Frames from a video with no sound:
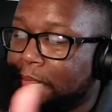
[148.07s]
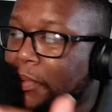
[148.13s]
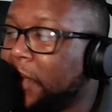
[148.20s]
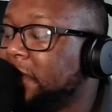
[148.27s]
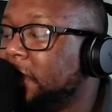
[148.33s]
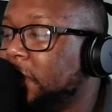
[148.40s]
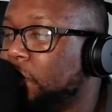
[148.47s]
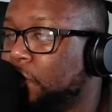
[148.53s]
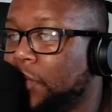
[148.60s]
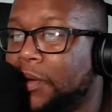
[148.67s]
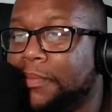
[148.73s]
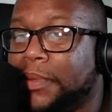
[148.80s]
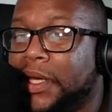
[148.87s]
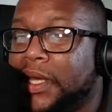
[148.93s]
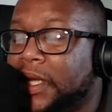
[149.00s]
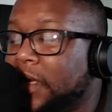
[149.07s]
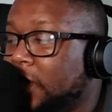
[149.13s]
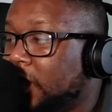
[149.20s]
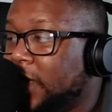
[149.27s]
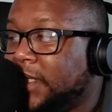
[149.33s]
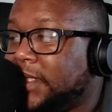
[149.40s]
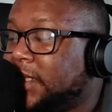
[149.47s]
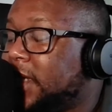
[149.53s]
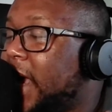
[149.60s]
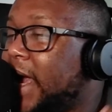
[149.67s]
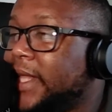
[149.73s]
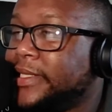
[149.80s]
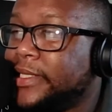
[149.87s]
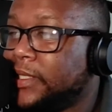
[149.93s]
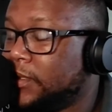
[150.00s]
President Trump, he
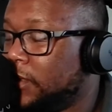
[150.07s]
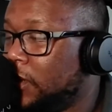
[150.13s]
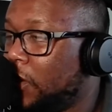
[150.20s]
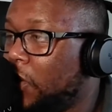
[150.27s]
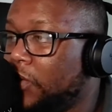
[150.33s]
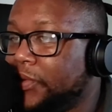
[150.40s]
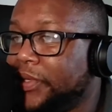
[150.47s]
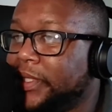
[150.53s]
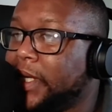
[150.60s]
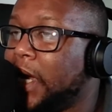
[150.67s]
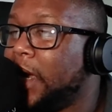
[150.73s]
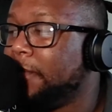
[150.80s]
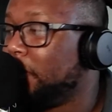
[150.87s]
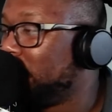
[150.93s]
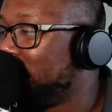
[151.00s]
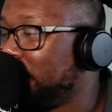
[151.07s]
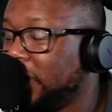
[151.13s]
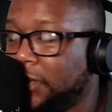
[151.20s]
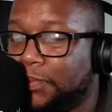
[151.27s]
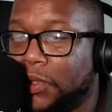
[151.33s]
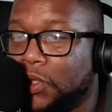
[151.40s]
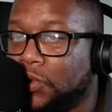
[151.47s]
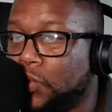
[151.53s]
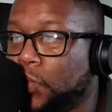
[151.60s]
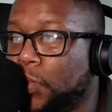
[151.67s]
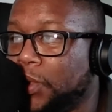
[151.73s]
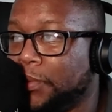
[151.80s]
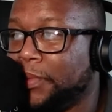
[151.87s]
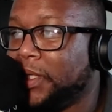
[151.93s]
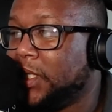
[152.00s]
stats all the time on Facebook and
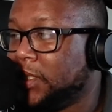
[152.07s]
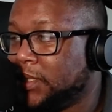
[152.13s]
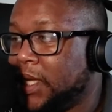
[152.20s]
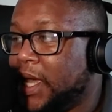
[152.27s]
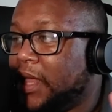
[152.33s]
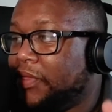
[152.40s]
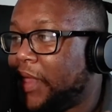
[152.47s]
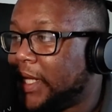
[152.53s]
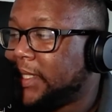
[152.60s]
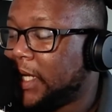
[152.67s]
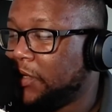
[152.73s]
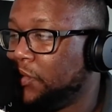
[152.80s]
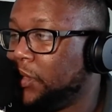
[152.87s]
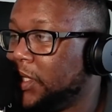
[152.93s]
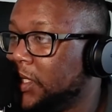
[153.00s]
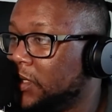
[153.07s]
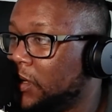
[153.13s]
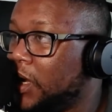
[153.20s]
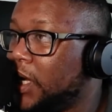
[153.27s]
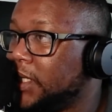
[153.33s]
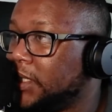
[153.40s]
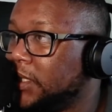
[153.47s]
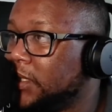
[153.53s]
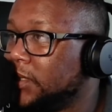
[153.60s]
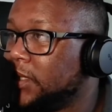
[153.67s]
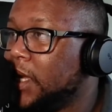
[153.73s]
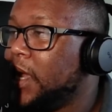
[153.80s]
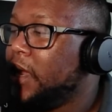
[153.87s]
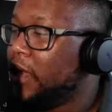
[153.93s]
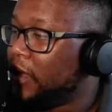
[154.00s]
Twitter because that's how you get an audience.
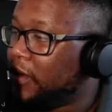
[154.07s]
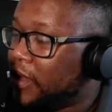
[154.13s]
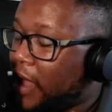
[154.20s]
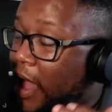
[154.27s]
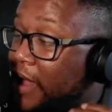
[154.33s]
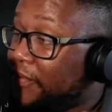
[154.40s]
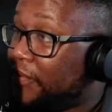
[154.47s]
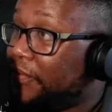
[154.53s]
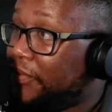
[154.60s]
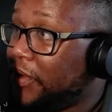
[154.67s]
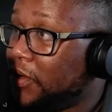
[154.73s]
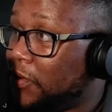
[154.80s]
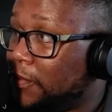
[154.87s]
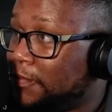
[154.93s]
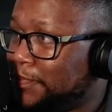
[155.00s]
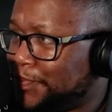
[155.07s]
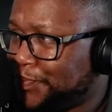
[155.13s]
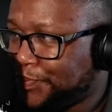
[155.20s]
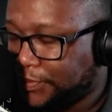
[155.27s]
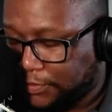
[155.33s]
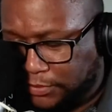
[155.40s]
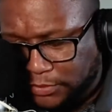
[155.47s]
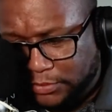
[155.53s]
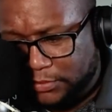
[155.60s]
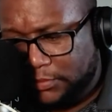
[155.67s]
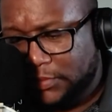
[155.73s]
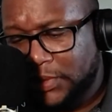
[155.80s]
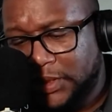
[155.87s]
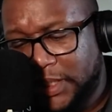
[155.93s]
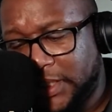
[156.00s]
And I feel,
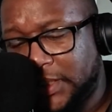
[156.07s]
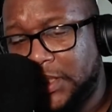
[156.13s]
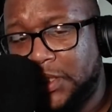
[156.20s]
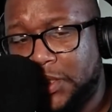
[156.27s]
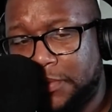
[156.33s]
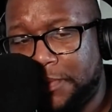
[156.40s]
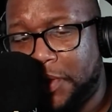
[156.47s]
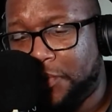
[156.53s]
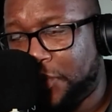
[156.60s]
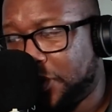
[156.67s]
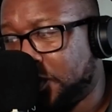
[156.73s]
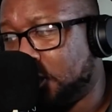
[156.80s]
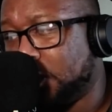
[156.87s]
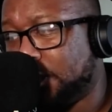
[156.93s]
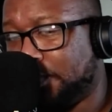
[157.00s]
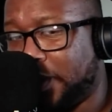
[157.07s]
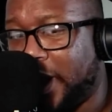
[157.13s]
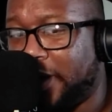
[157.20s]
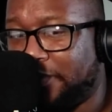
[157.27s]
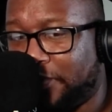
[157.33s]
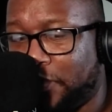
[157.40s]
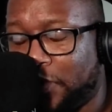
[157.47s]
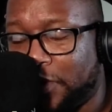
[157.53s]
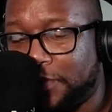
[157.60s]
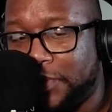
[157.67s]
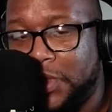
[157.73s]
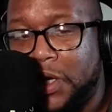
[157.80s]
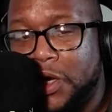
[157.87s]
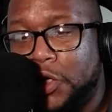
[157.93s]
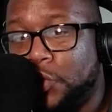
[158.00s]
this is just me, with those
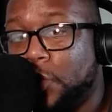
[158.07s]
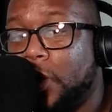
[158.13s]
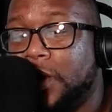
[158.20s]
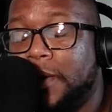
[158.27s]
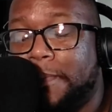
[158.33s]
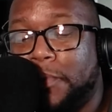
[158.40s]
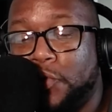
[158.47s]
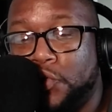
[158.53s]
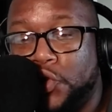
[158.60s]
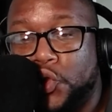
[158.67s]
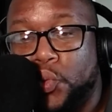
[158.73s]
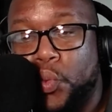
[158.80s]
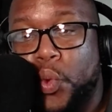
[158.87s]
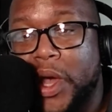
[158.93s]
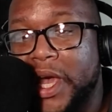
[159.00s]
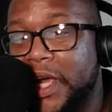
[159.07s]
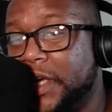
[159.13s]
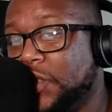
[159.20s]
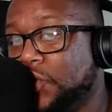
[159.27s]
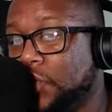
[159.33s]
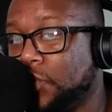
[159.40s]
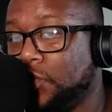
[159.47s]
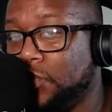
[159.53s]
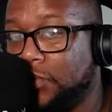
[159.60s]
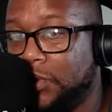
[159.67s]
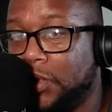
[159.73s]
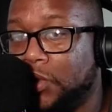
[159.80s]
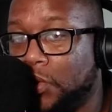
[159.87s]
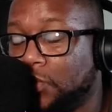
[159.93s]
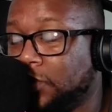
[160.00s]
platforms trying to persuade you
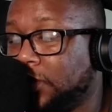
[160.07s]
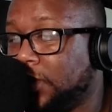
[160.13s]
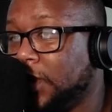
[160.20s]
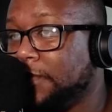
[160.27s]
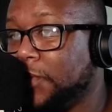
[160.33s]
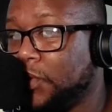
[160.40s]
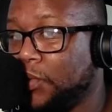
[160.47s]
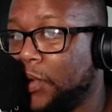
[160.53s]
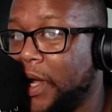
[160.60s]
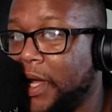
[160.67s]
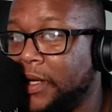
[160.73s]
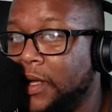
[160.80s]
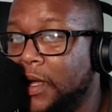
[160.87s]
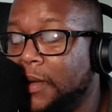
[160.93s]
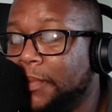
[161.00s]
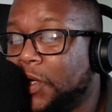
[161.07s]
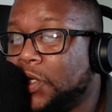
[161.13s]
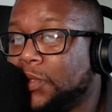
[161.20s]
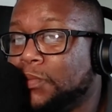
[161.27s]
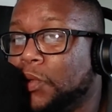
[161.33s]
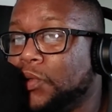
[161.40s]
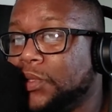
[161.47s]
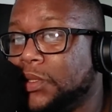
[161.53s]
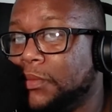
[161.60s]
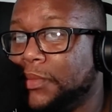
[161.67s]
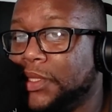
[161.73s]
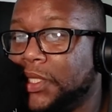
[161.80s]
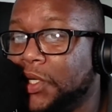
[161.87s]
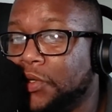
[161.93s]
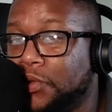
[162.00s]
to go Democrat, because most of the
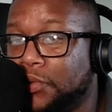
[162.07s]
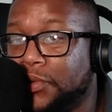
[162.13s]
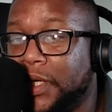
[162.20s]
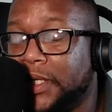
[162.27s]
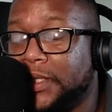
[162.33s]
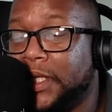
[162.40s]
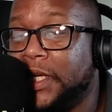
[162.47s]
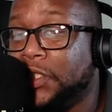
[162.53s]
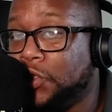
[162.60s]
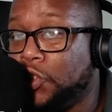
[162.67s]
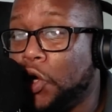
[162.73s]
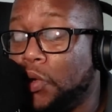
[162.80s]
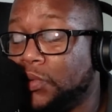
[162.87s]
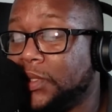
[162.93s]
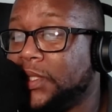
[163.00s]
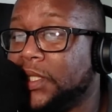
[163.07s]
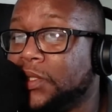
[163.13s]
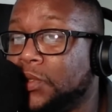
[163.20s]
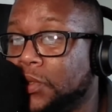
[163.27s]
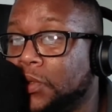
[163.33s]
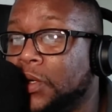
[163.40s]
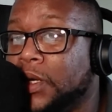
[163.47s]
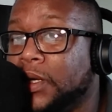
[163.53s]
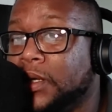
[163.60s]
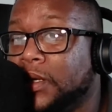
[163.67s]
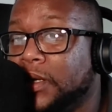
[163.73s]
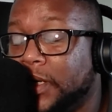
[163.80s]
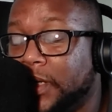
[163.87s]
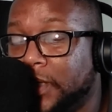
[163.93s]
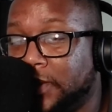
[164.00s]
material that they don't censor
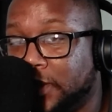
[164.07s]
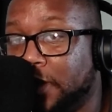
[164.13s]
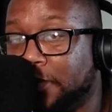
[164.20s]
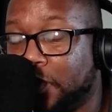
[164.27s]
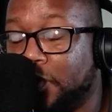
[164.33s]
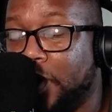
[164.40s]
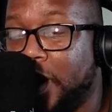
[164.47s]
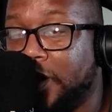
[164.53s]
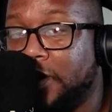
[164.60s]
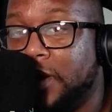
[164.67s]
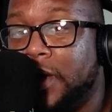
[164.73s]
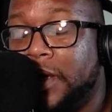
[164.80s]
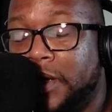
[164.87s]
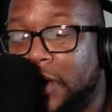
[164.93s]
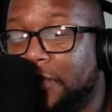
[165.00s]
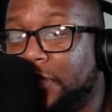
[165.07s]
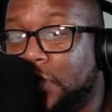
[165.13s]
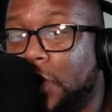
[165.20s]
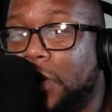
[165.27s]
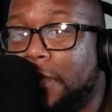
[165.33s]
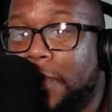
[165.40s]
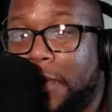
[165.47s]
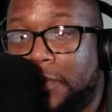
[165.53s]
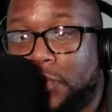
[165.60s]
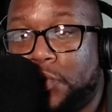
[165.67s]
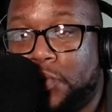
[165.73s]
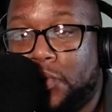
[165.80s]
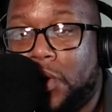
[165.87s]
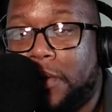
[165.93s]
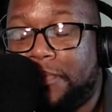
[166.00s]
is Democrat. Now, if you talk about
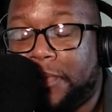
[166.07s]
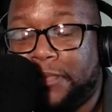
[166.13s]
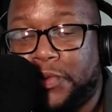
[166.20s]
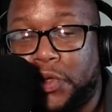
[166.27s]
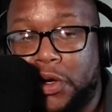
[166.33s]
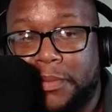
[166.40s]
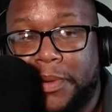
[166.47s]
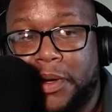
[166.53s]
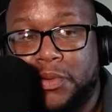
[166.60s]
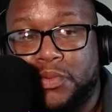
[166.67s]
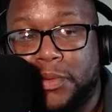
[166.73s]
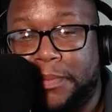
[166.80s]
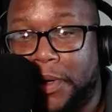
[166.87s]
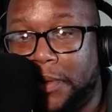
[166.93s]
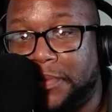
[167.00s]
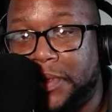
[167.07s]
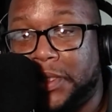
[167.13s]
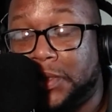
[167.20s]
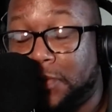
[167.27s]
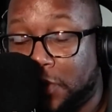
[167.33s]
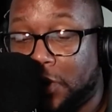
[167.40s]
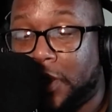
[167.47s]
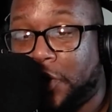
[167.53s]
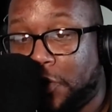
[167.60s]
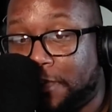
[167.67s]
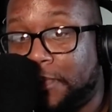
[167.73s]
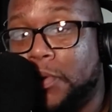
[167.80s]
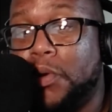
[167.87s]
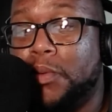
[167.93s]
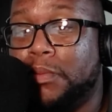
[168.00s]
Trump, if you talk about Republicans, like you're
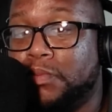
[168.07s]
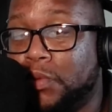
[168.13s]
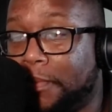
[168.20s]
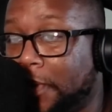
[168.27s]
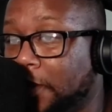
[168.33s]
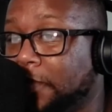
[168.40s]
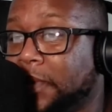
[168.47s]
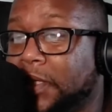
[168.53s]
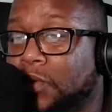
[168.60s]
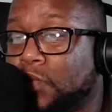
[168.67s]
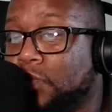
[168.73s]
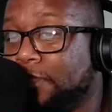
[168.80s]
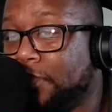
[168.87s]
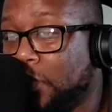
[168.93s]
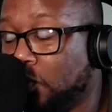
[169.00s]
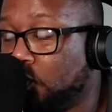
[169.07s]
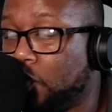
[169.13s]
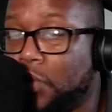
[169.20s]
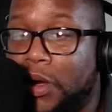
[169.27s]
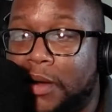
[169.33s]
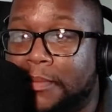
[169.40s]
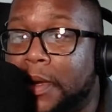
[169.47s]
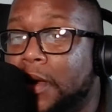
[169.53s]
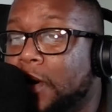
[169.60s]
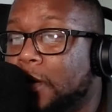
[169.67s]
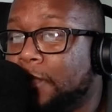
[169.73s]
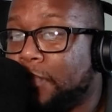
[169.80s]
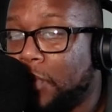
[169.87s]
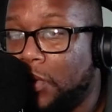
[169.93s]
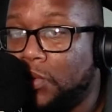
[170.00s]
pro-Republican, pro-Trump,
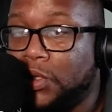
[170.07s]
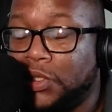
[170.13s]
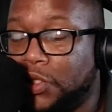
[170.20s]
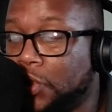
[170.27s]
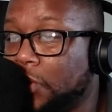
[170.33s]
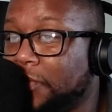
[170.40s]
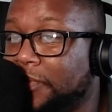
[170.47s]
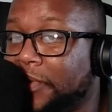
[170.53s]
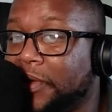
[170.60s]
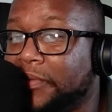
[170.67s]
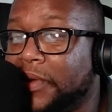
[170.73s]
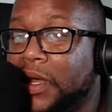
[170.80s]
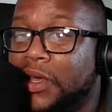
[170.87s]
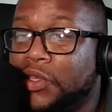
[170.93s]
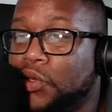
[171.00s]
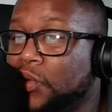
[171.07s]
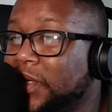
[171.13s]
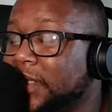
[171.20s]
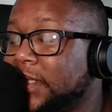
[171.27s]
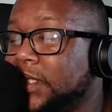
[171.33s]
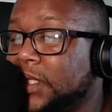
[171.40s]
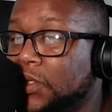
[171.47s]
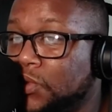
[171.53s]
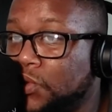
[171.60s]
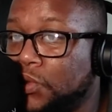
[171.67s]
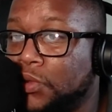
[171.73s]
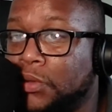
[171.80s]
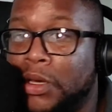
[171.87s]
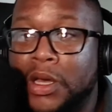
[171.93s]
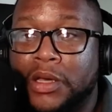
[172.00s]
pro-conservative, you'll get
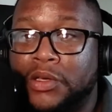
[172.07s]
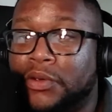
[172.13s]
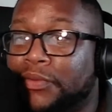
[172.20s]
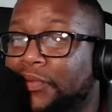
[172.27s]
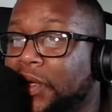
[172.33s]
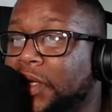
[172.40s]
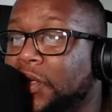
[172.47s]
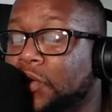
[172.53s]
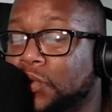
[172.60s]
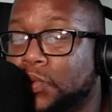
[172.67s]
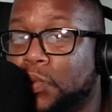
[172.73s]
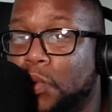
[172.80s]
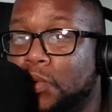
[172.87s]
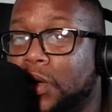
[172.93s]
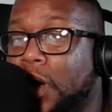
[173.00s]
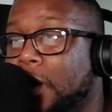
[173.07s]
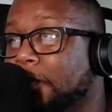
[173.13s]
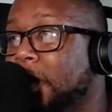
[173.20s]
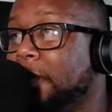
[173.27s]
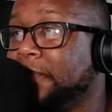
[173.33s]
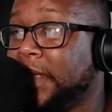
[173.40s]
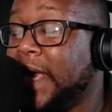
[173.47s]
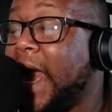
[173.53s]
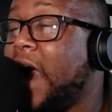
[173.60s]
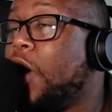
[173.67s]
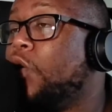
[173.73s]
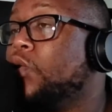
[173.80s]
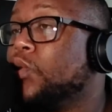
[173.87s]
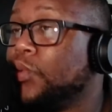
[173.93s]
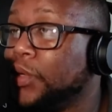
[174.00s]
censored. Your videos won't come up. The
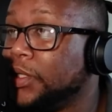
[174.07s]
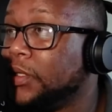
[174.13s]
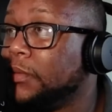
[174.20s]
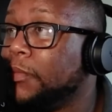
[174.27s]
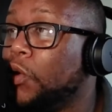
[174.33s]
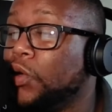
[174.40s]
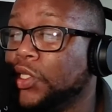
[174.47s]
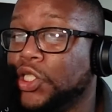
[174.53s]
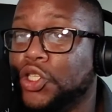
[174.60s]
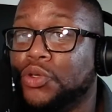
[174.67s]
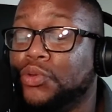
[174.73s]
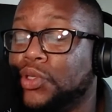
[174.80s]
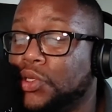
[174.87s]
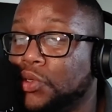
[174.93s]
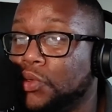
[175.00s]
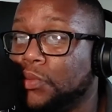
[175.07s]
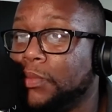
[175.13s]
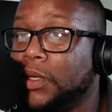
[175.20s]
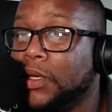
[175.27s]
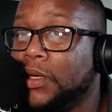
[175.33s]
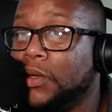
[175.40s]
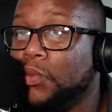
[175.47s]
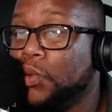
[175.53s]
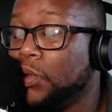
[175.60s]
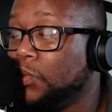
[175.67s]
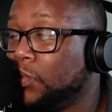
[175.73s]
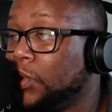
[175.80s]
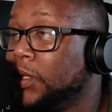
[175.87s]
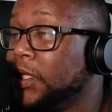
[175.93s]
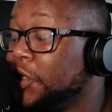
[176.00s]
algorithm on YouTube
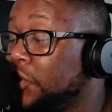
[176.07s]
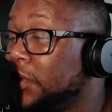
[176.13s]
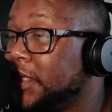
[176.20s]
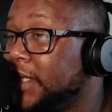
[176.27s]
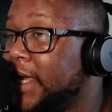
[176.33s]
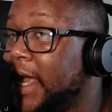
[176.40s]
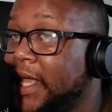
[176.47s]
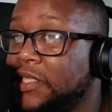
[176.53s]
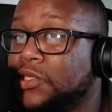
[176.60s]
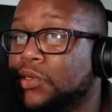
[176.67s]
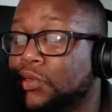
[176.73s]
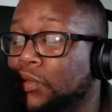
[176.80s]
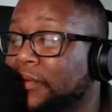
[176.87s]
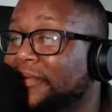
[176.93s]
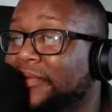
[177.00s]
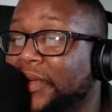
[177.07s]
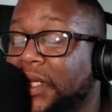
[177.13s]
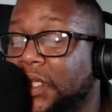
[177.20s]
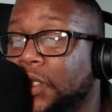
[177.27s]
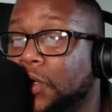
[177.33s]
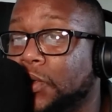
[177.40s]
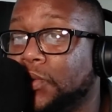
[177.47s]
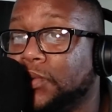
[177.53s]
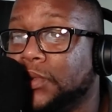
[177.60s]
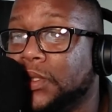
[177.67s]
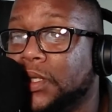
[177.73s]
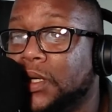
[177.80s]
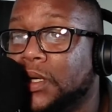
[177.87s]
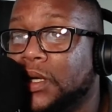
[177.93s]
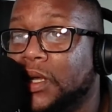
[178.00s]
will literally cancel your
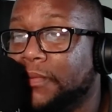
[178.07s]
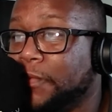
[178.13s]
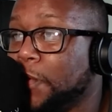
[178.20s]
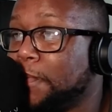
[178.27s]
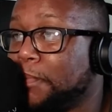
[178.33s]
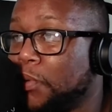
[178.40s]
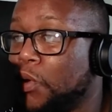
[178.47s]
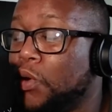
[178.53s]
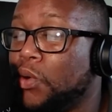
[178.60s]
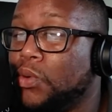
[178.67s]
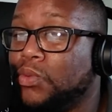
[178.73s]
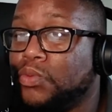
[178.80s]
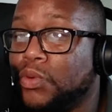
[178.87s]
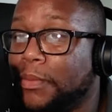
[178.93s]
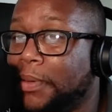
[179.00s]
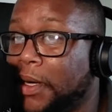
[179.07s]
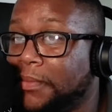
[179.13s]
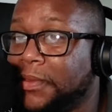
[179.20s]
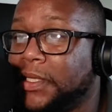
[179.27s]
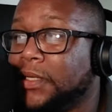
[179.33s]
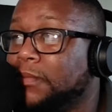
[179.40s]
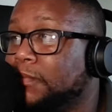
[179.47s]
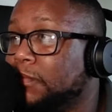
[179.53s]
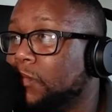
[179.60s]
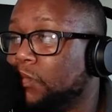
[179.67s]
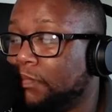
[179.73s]
videos if you're pro-Republican,